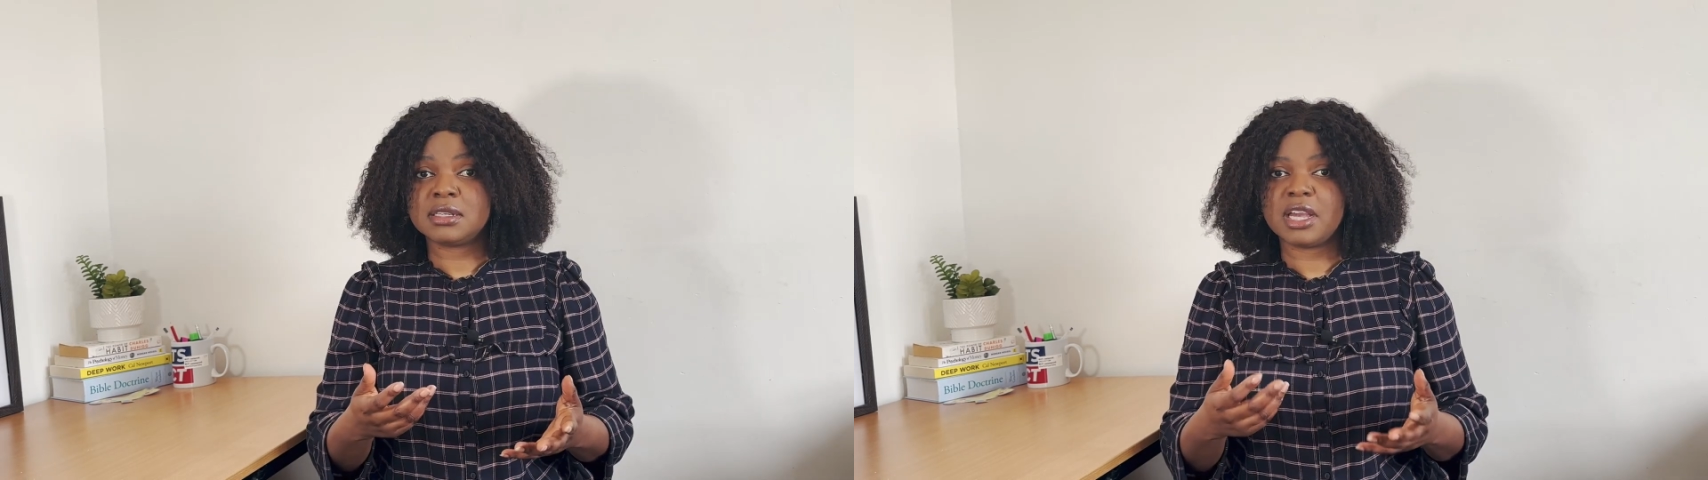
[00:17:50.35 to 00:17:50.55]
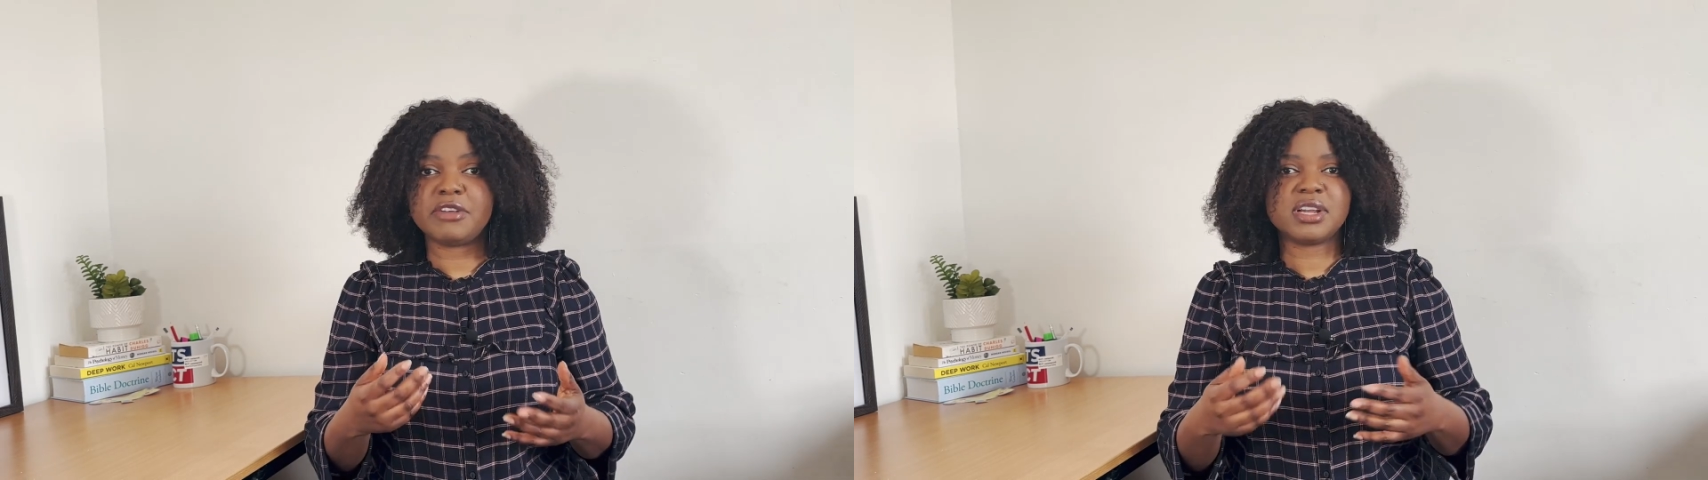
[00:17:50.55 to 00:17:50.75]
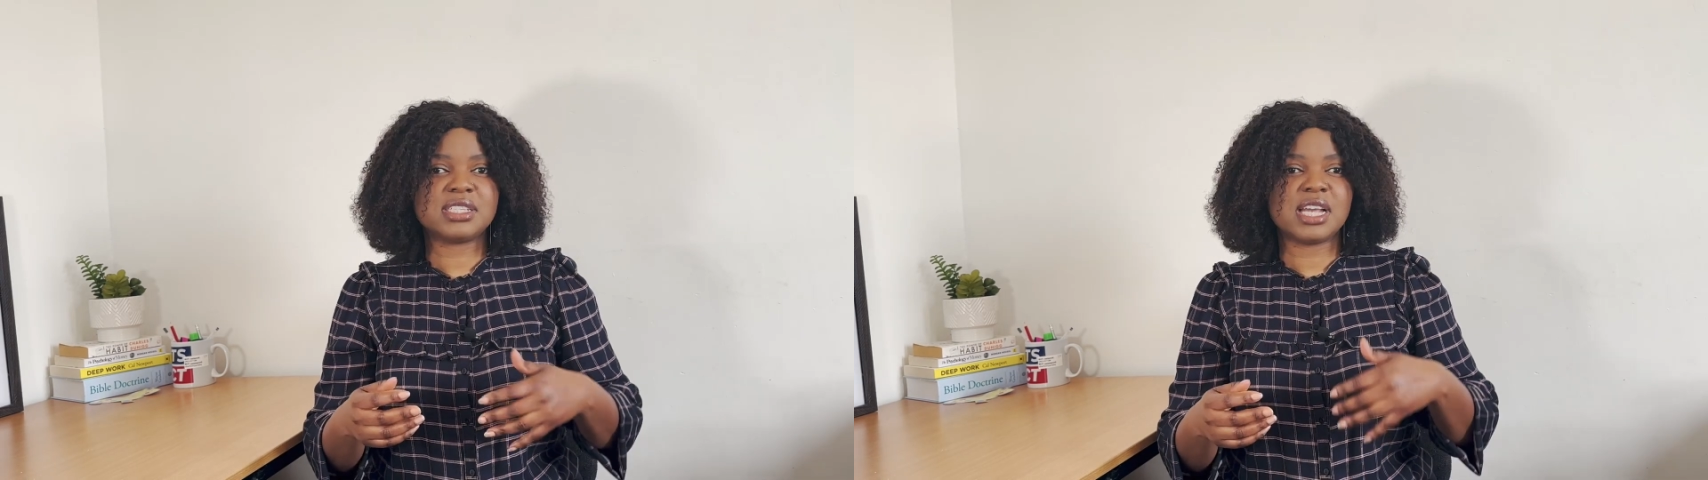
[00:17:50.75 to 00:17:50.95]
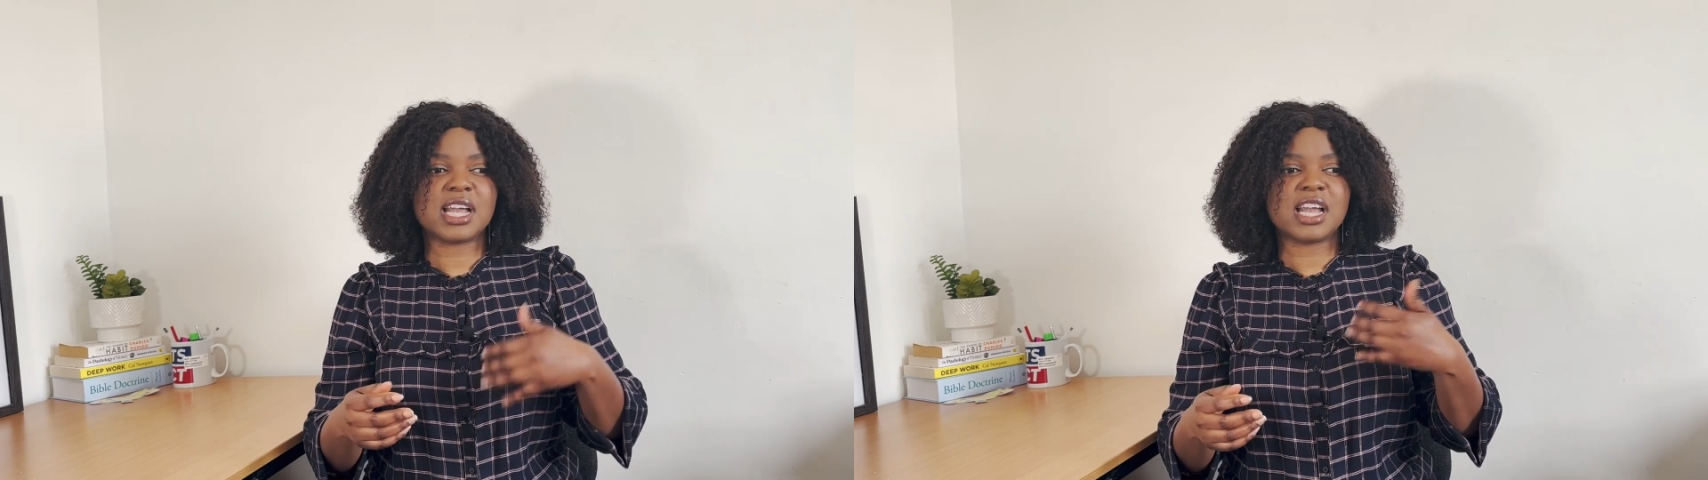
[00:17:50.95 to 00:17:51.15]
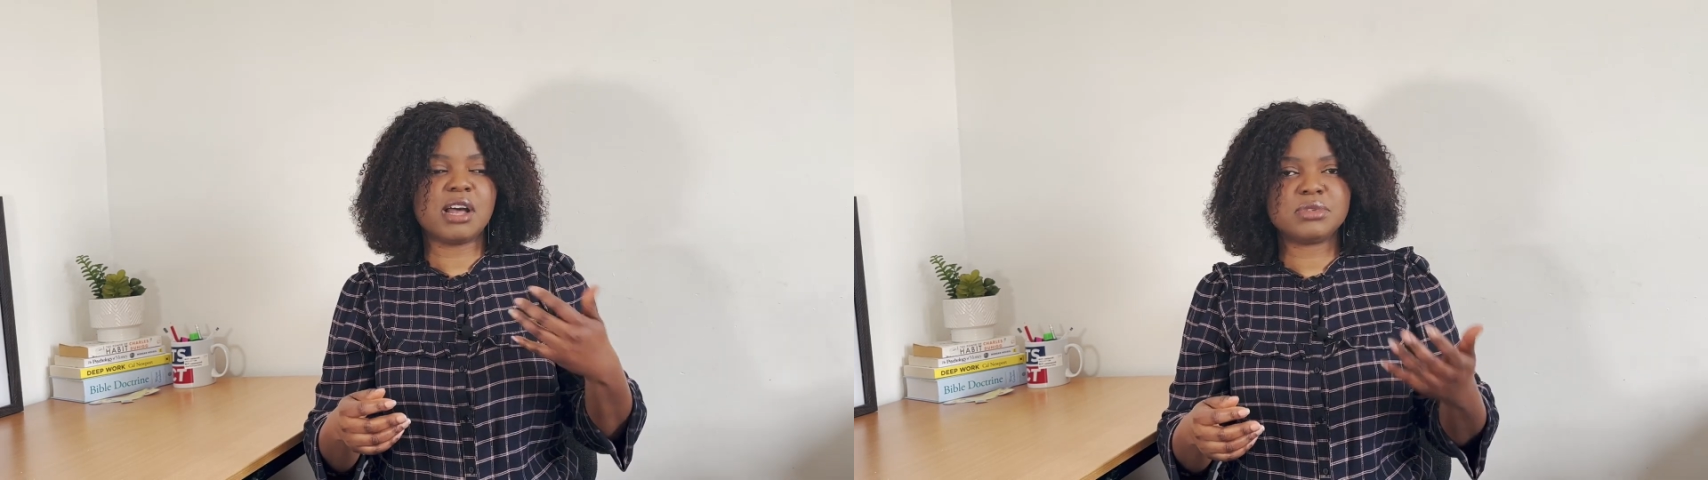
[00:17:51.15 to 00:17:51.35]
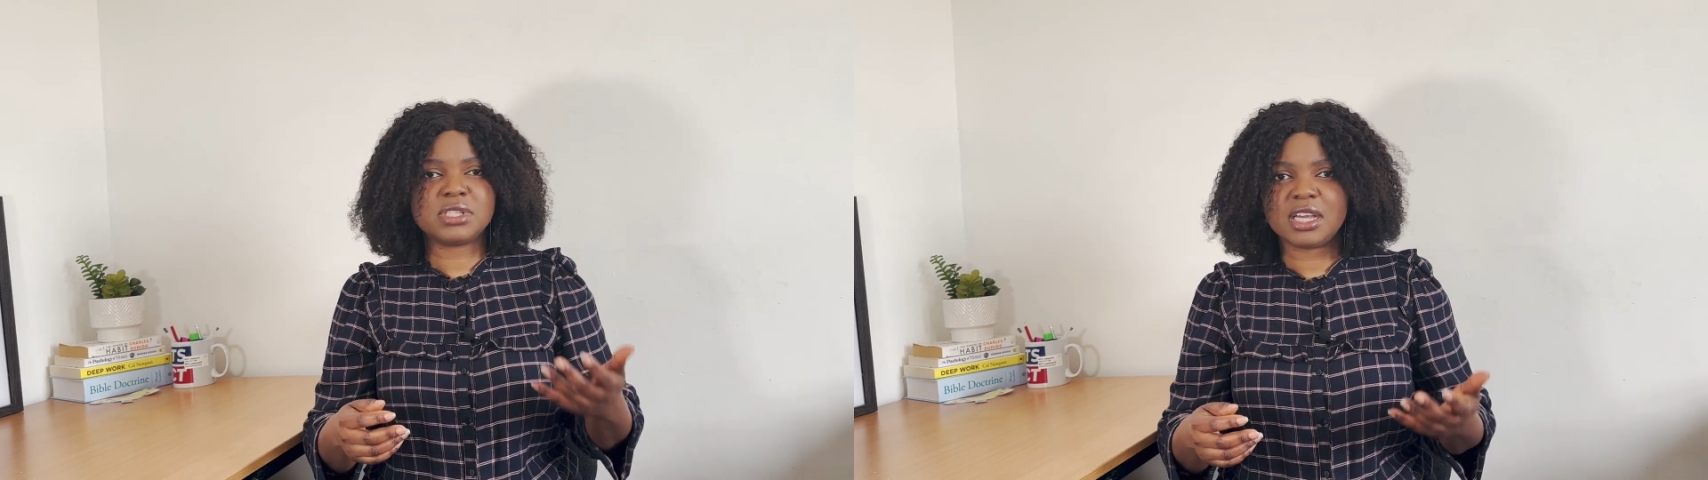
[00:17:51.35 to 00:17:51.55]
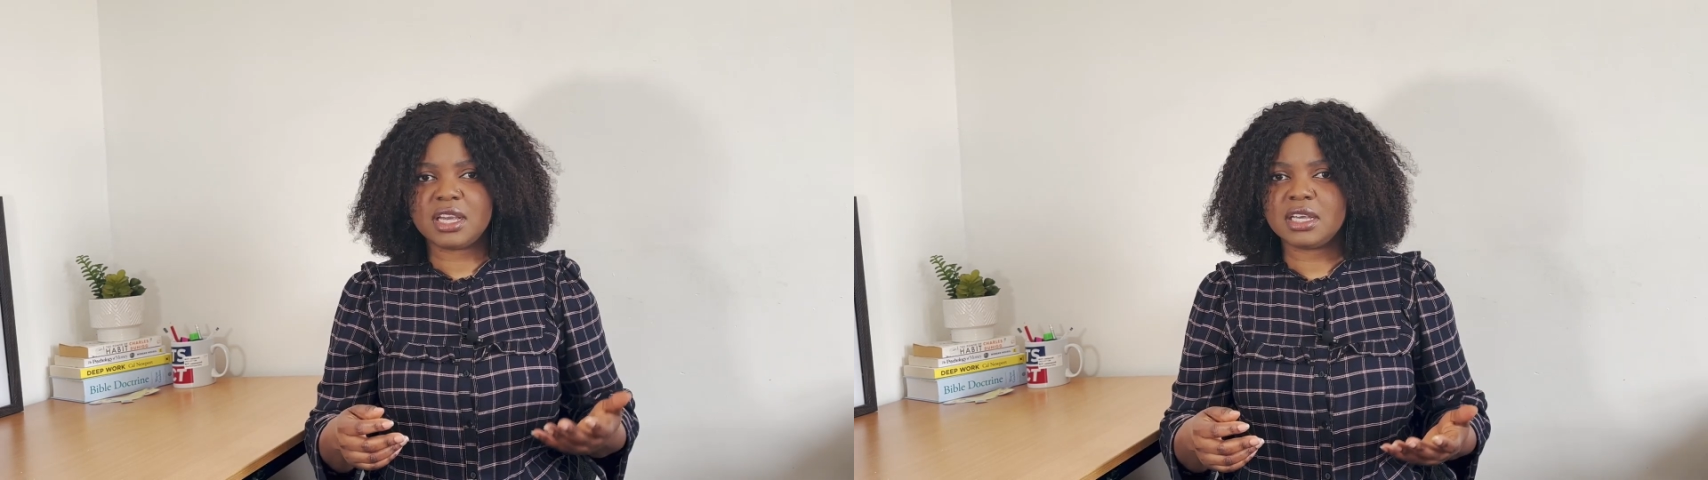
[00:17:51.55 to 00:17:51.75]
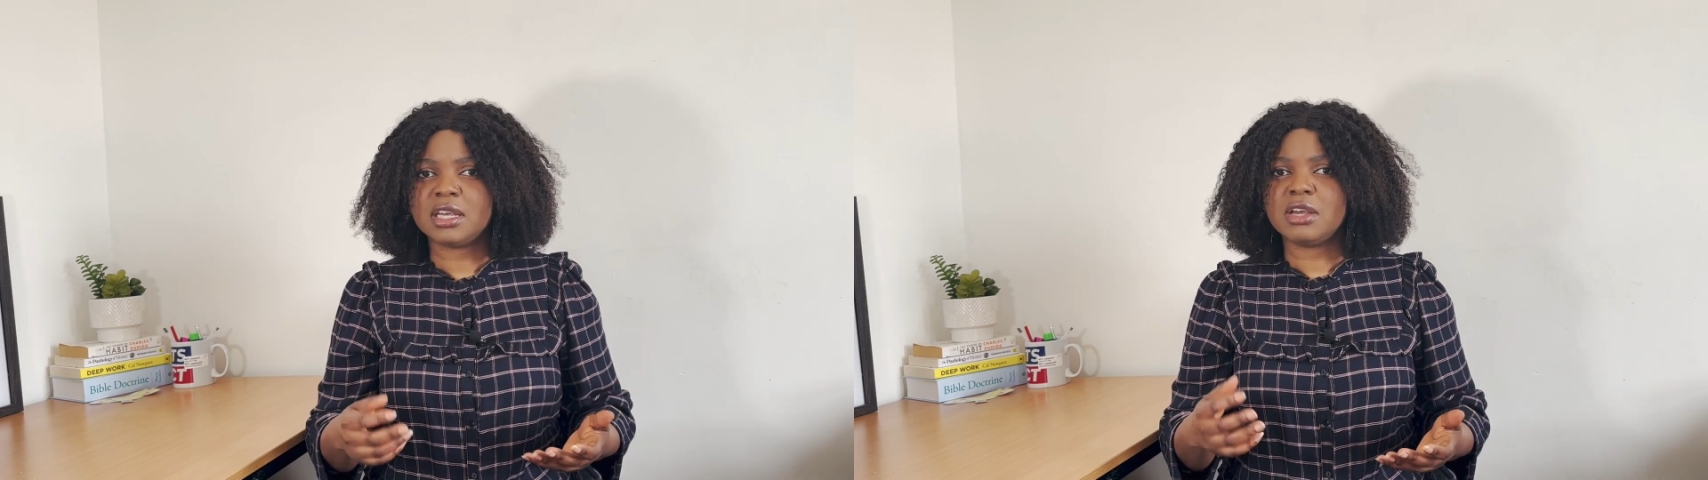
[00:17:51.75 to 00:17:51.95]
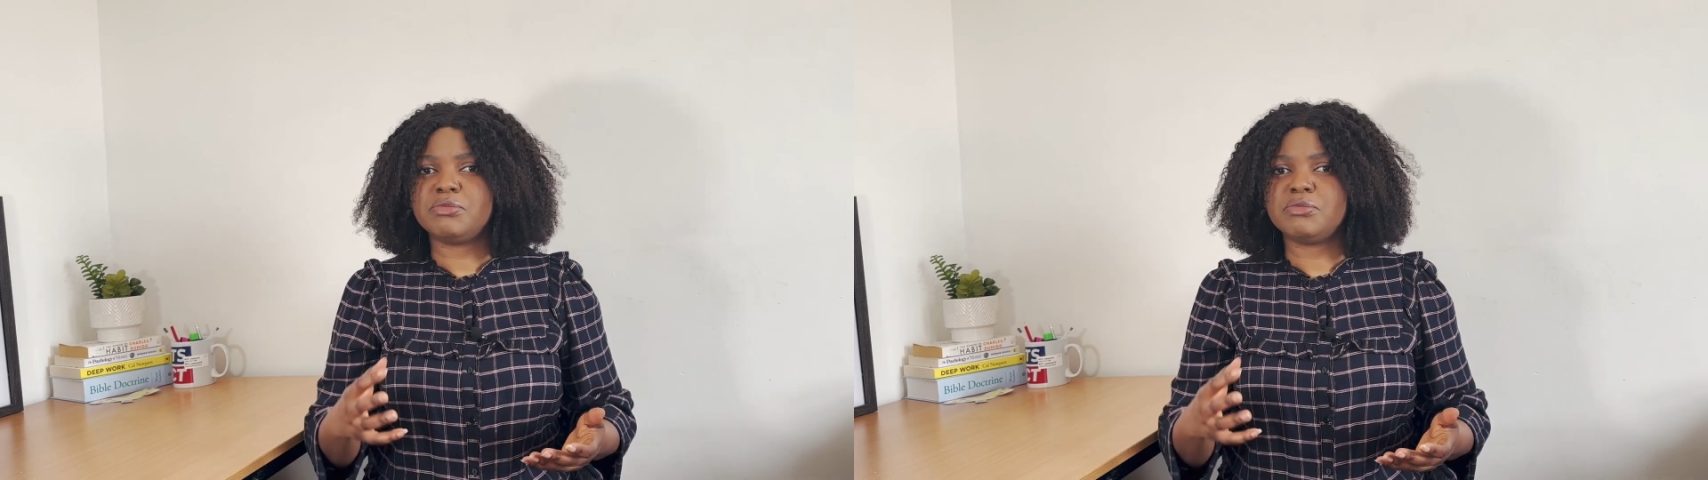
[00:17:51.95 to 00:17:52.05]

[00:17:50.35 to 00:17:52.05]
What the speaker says: areas like accounting,